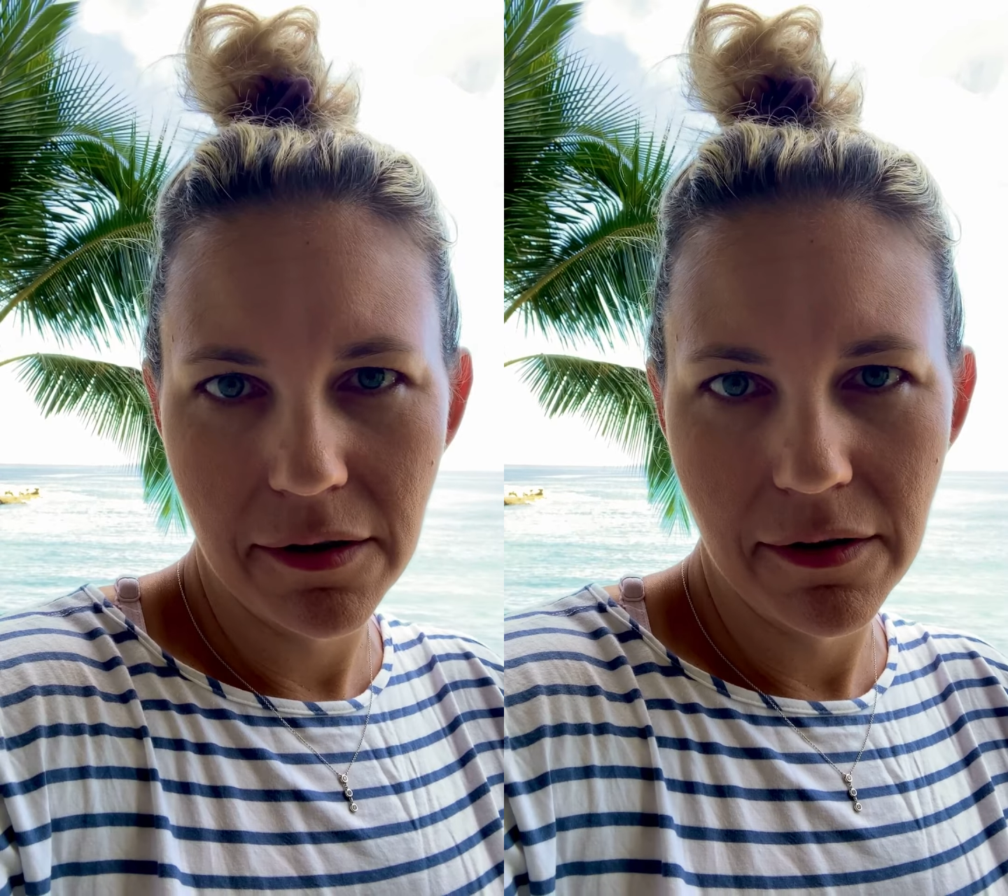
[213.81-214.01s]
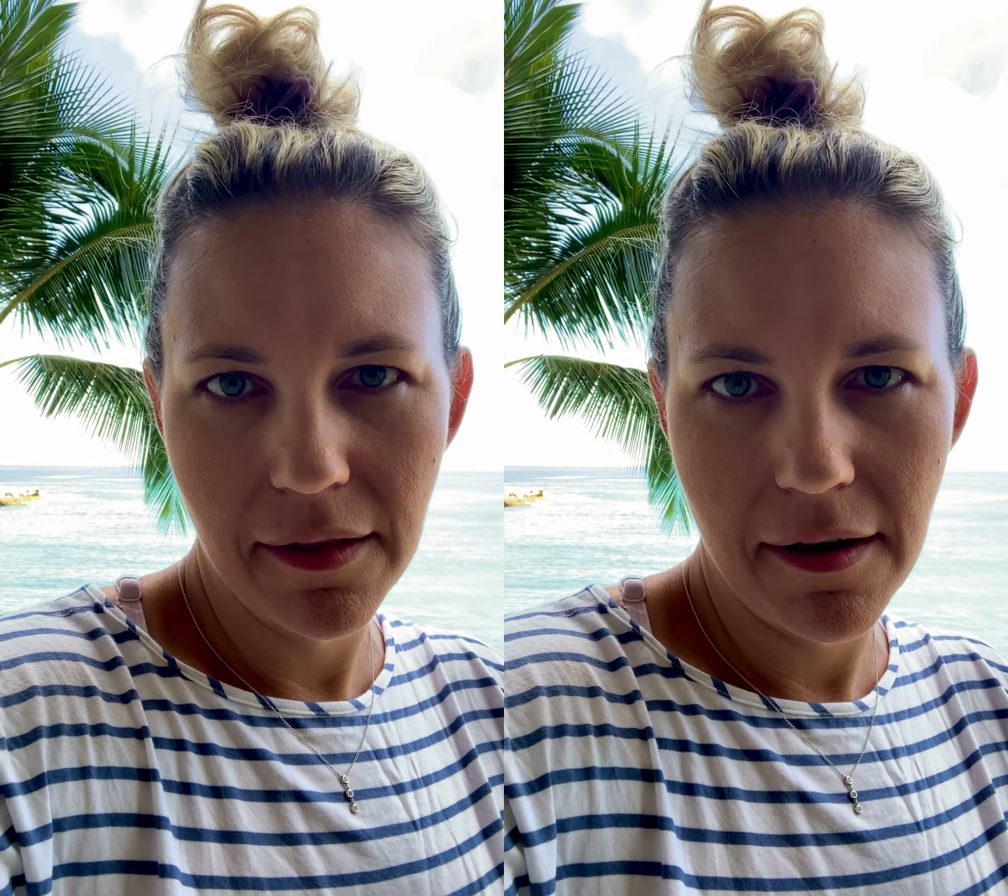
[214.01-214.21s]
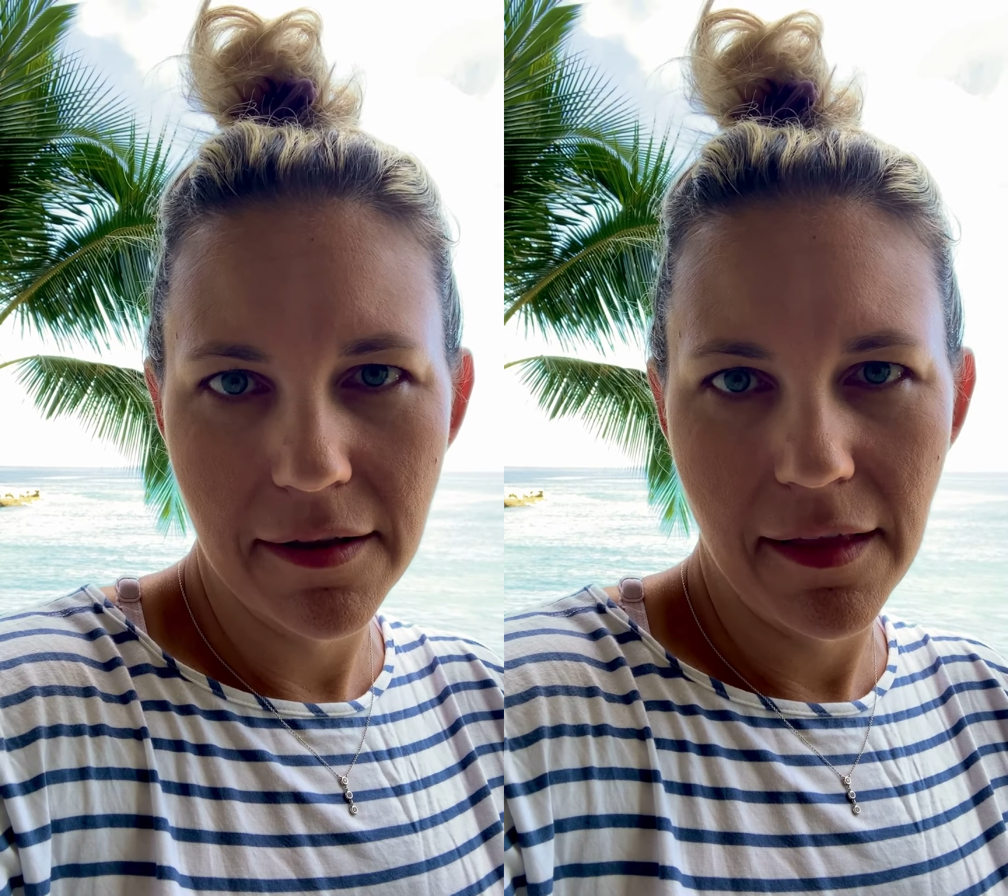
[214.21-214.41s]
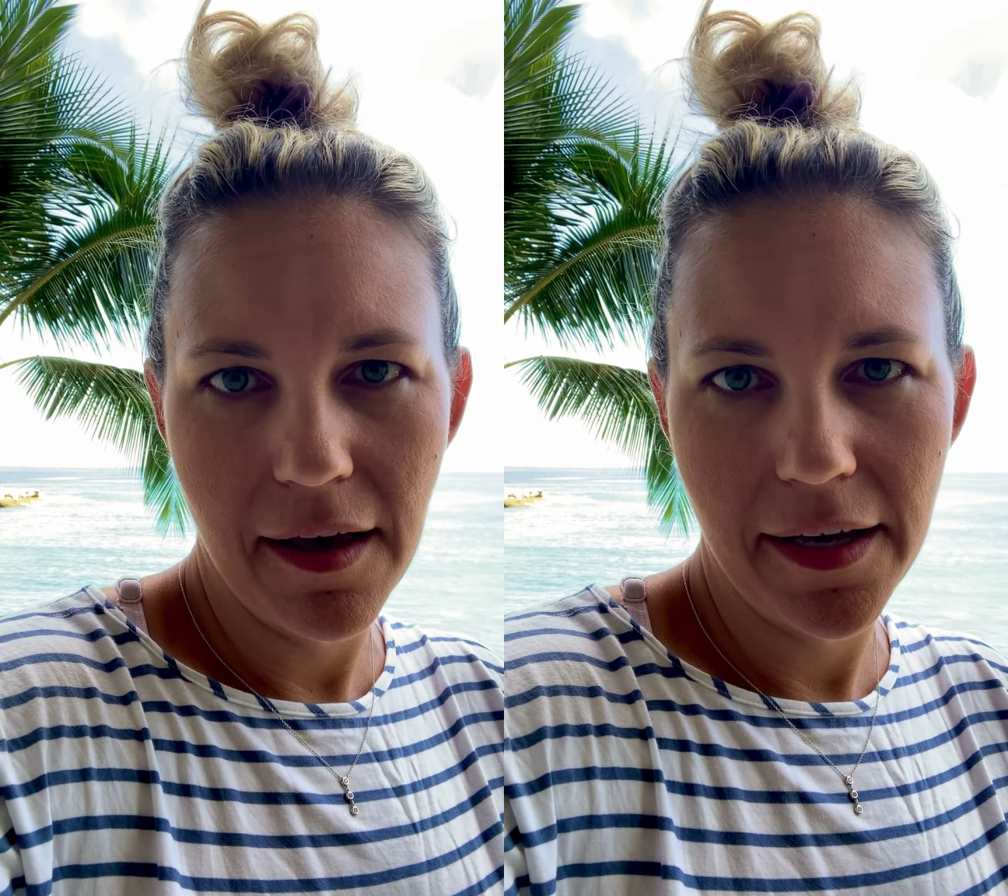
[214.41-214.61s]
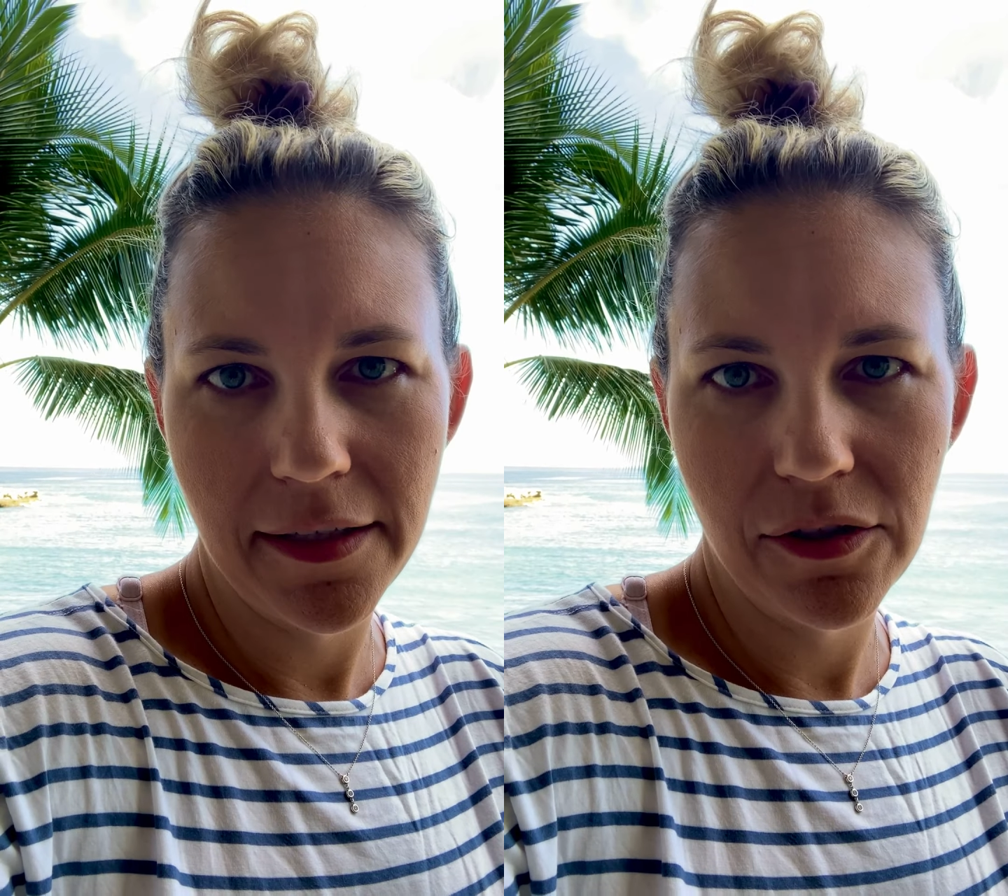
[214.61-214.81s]
there are long
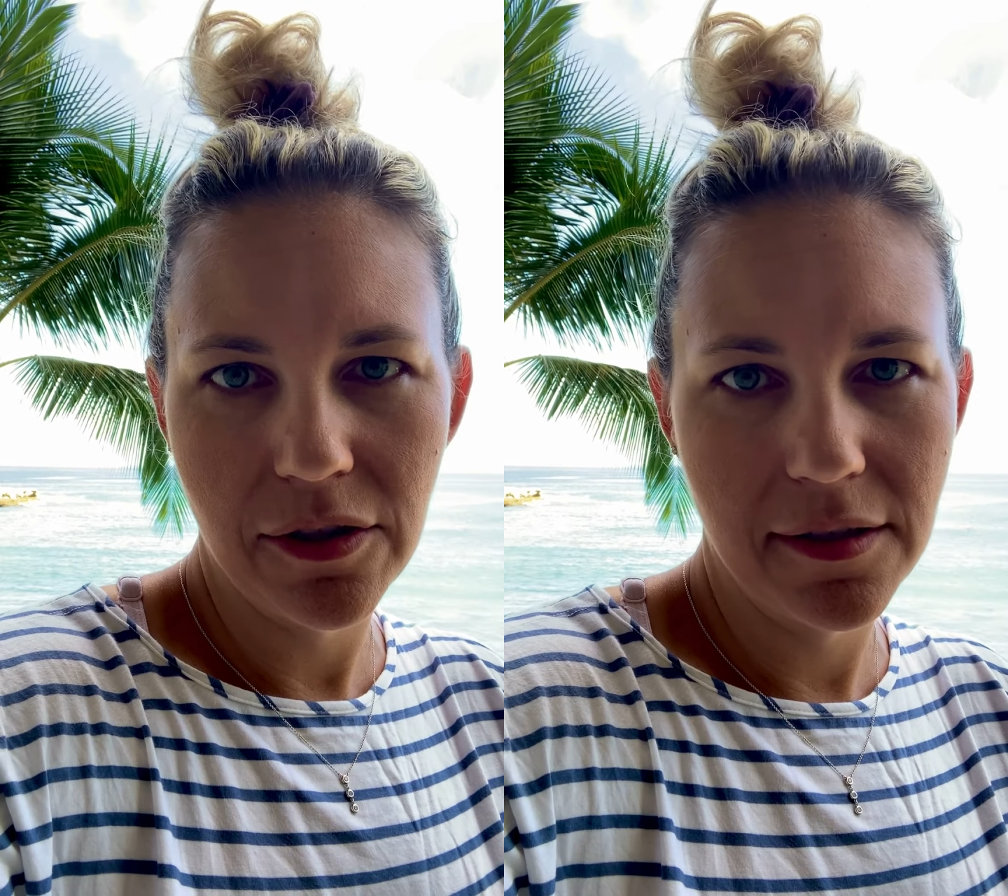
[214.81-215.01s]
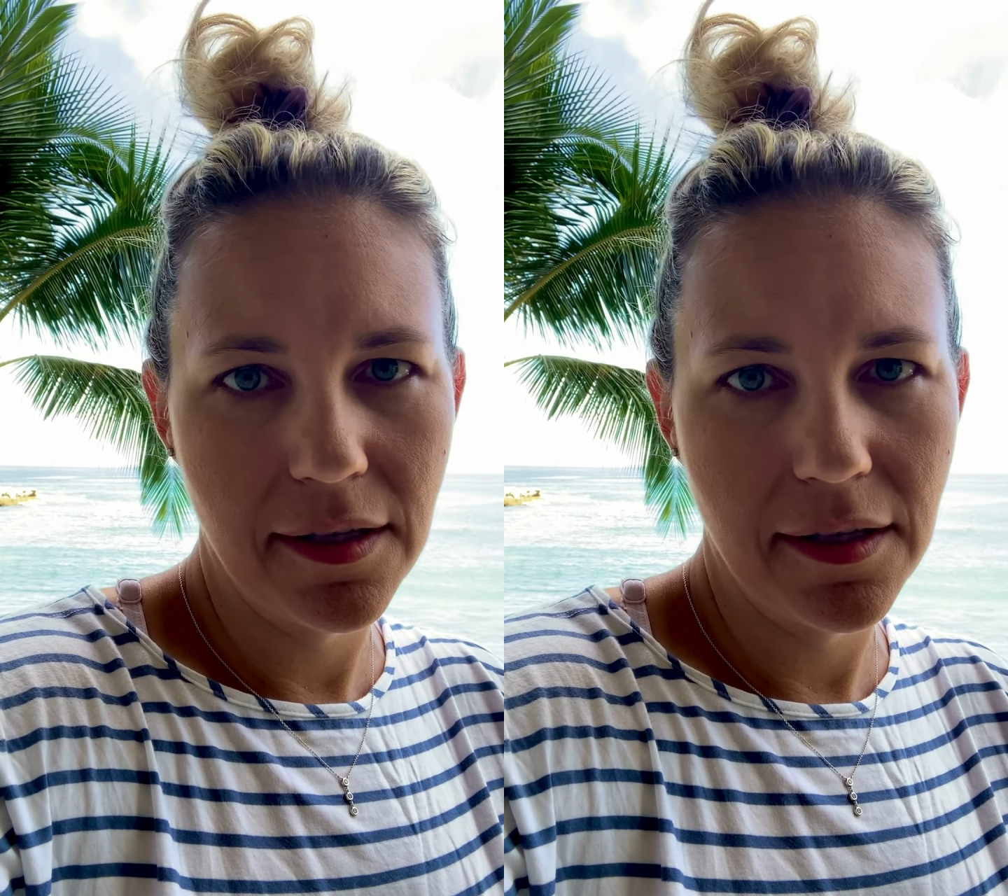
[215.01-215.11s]
lines just